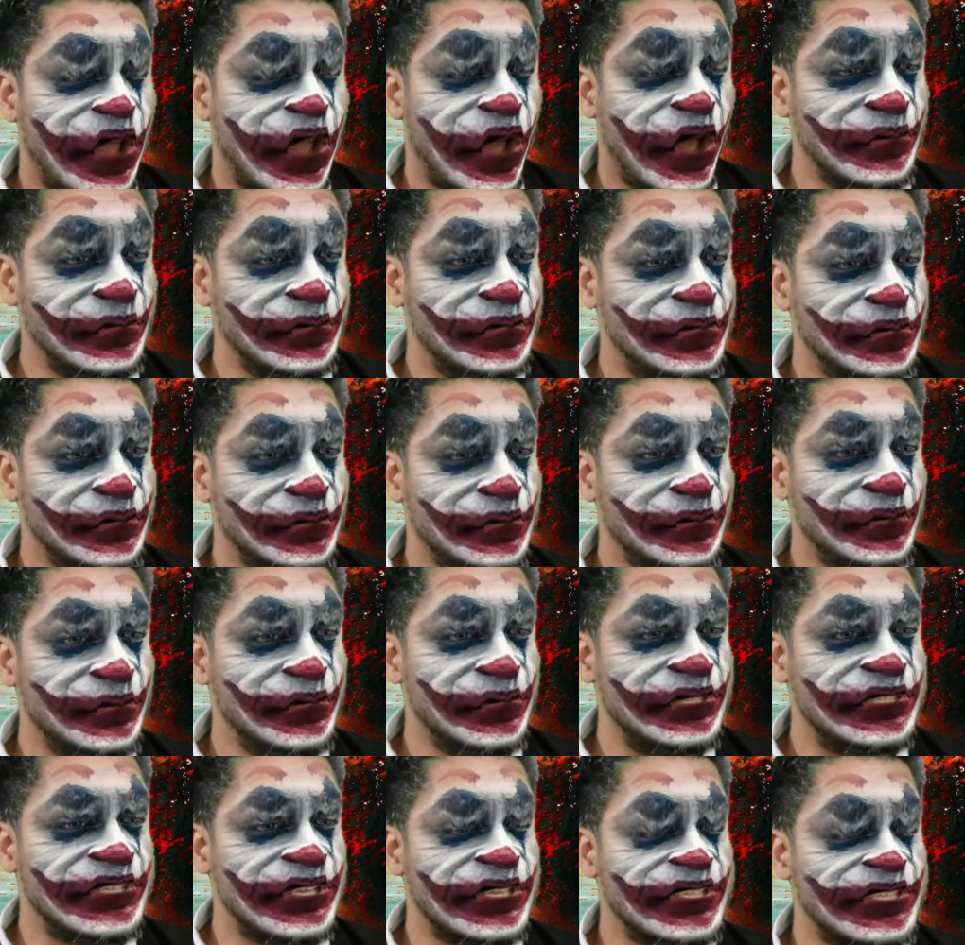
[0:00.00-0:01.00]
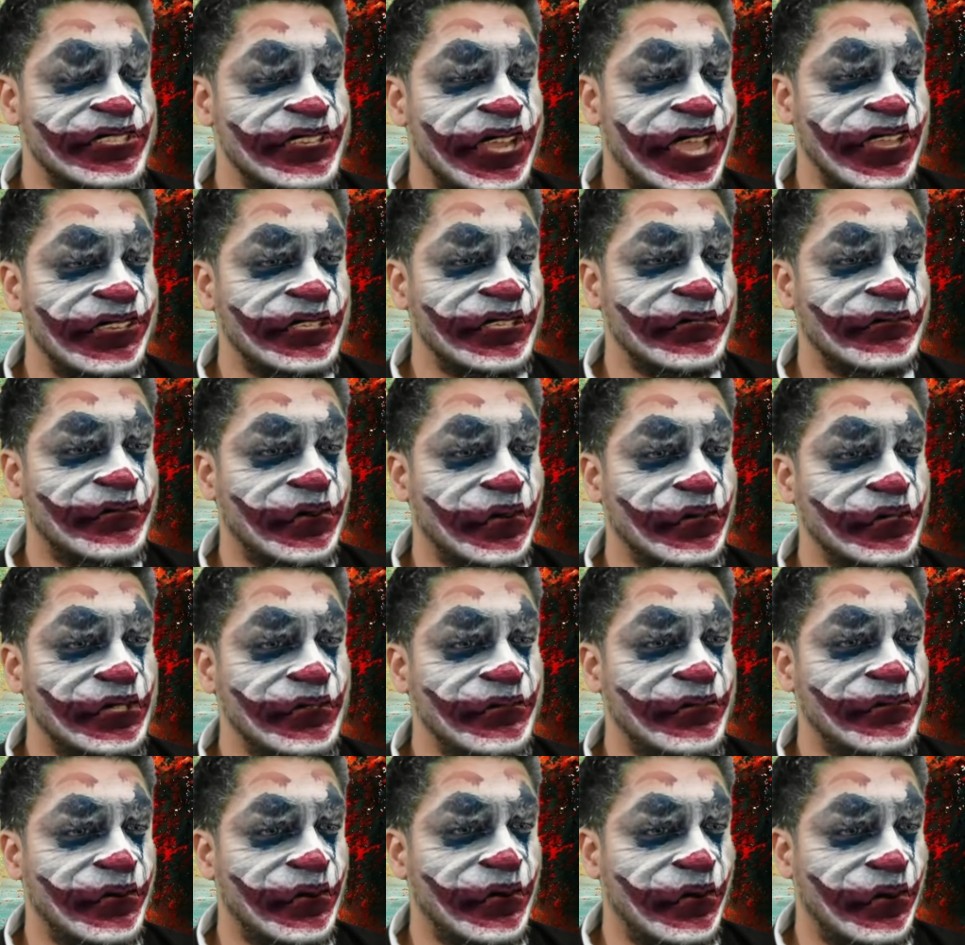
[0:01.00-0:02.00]
On June 6,
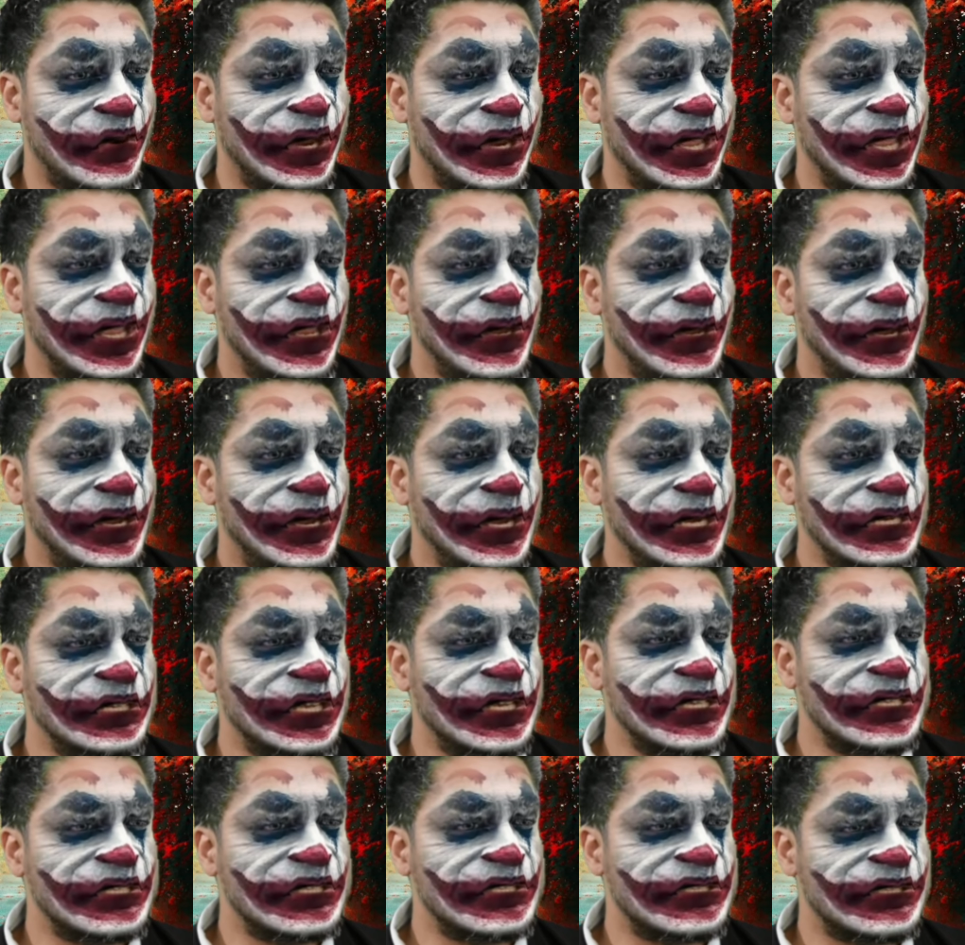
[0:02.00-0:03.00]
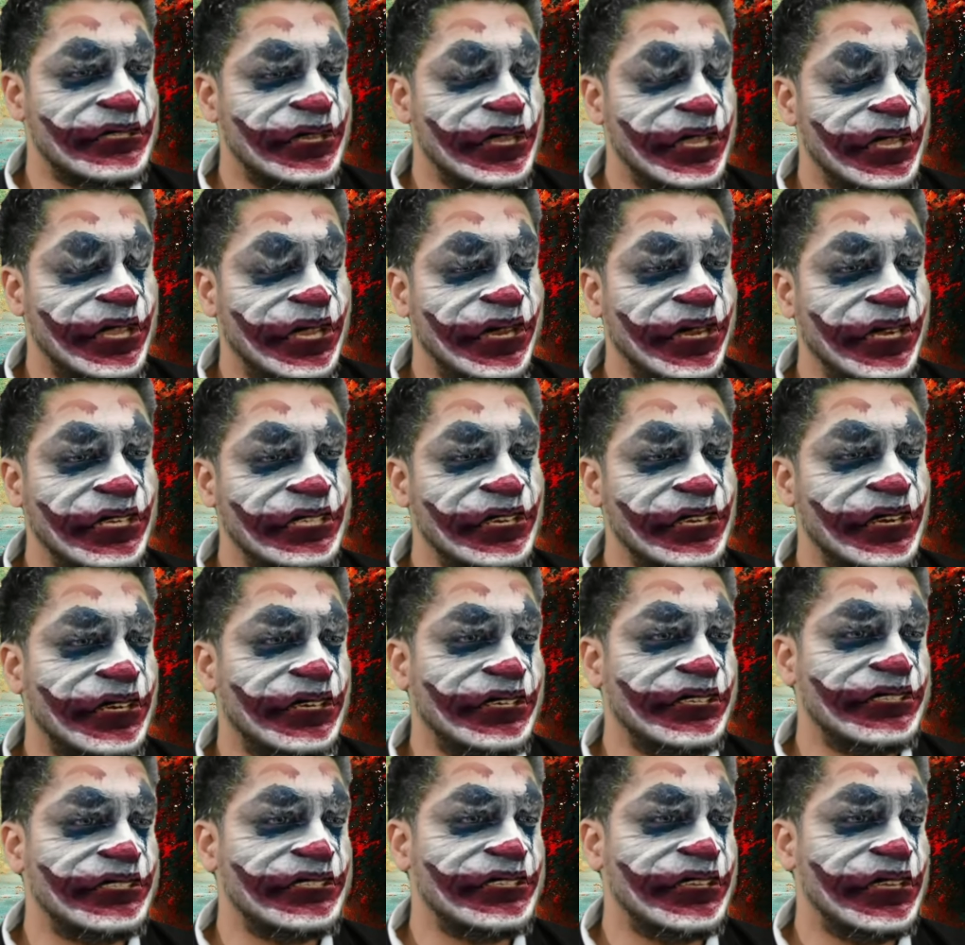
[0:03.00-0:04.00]
1944,
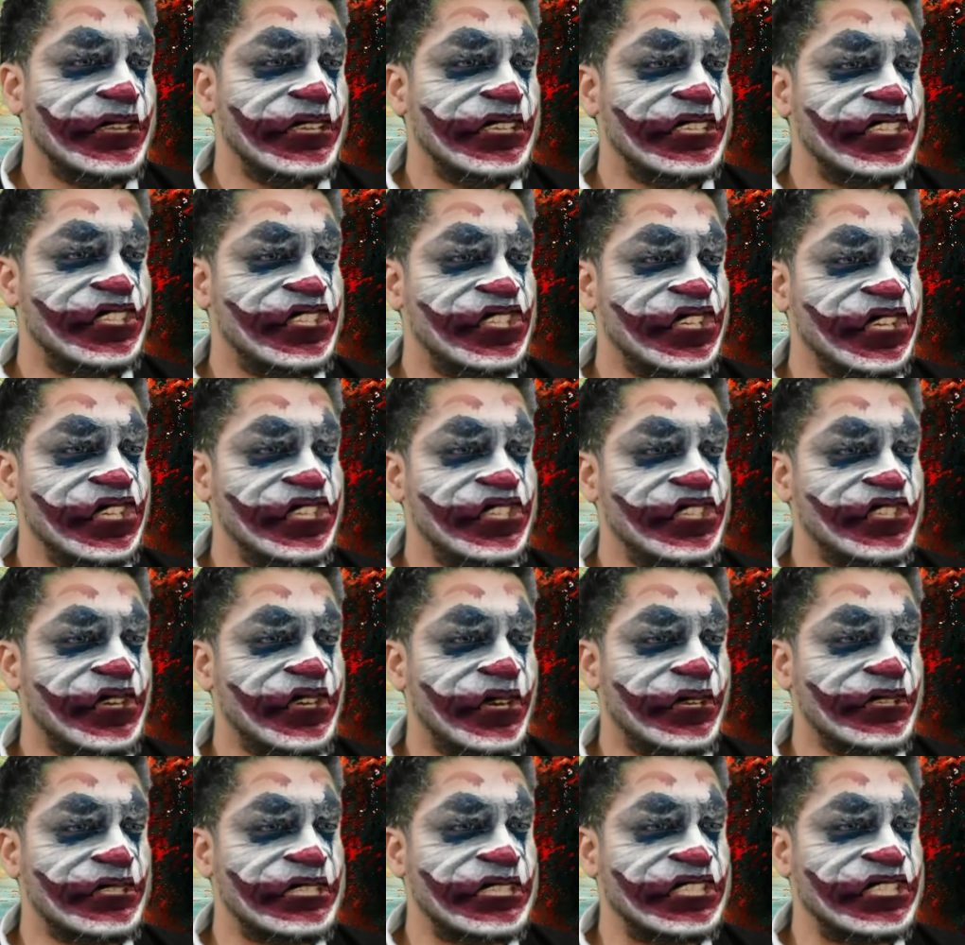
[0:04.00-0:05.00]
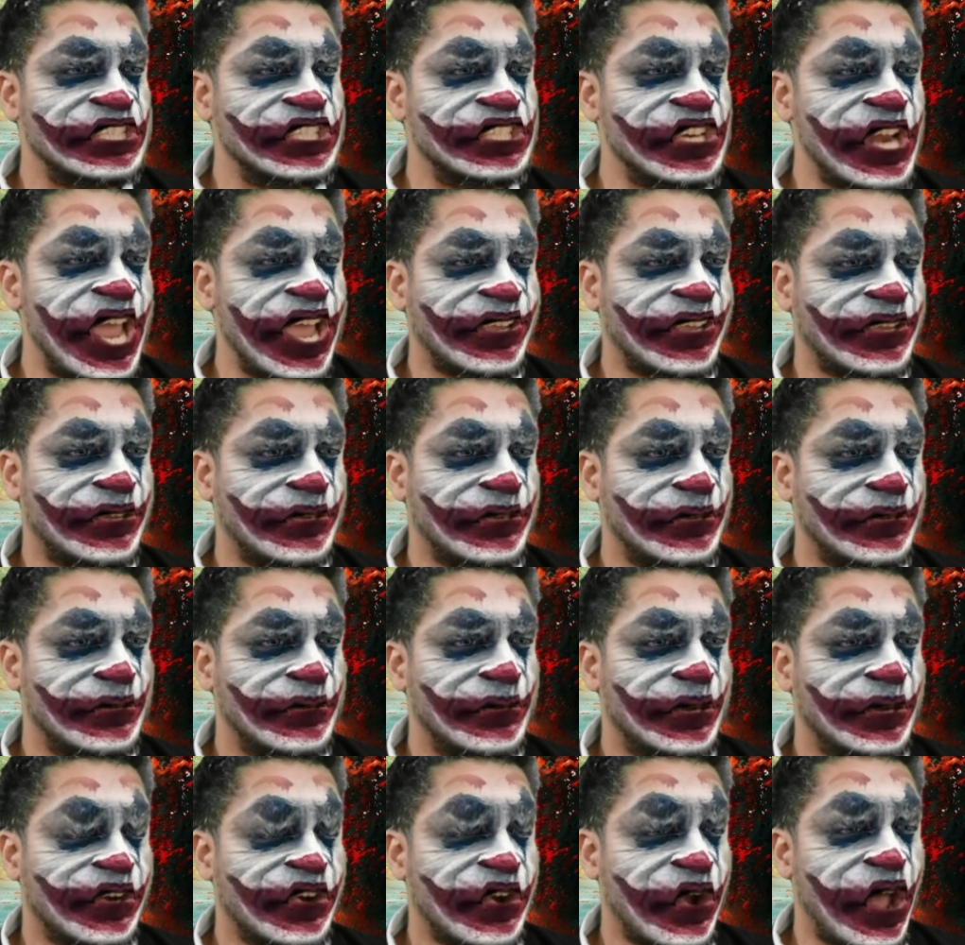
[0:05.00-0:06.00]
Hitler's treacherous trek
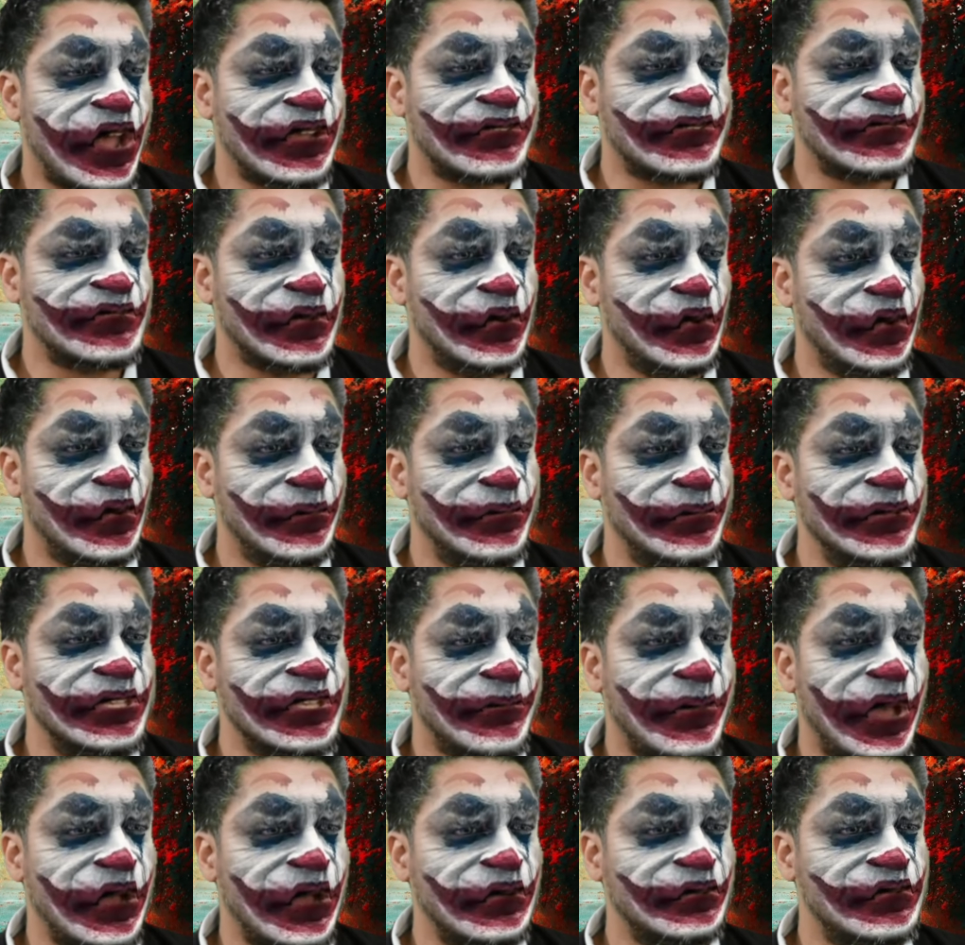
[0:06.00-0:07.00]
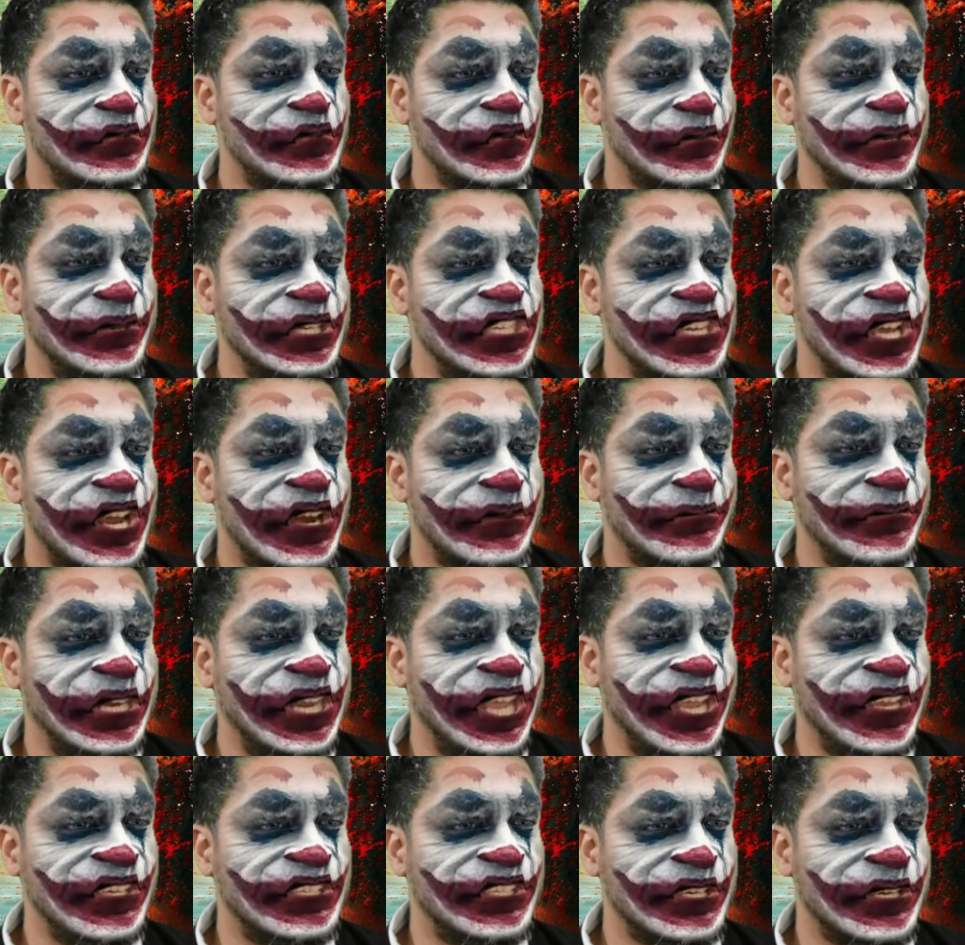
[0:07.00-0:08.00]
across the globe is about to be
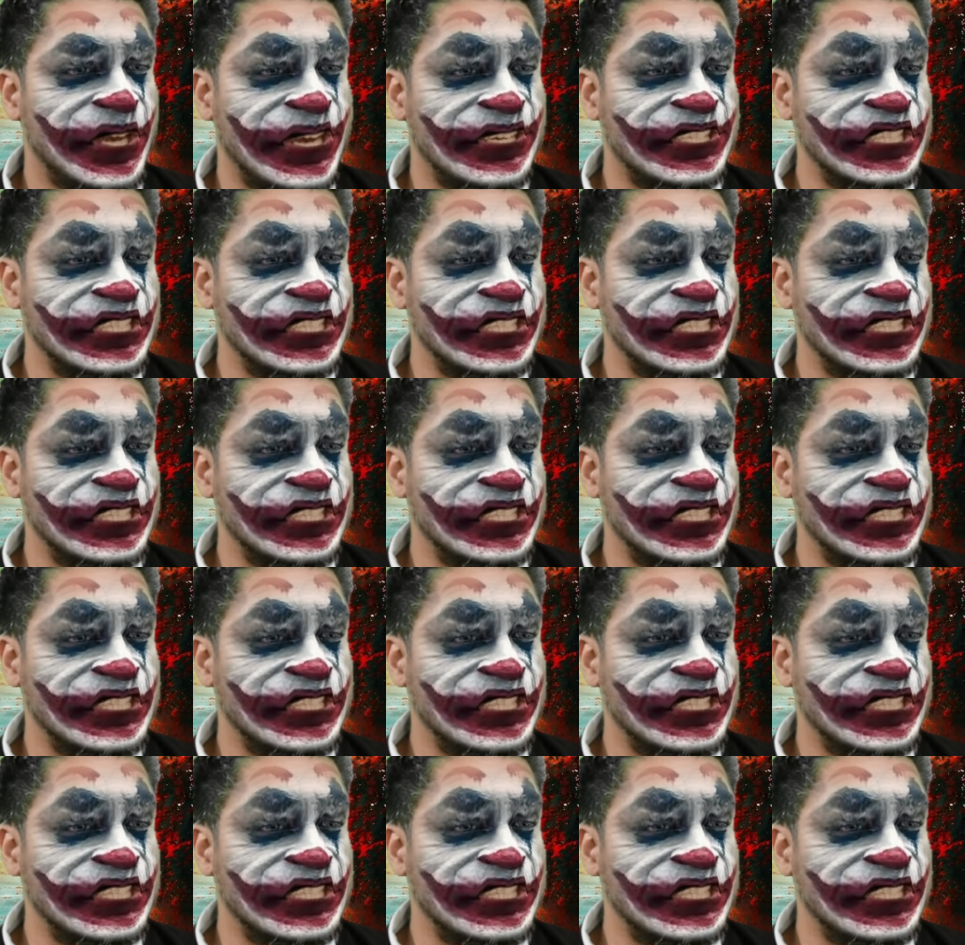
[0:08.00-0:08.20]
terminated.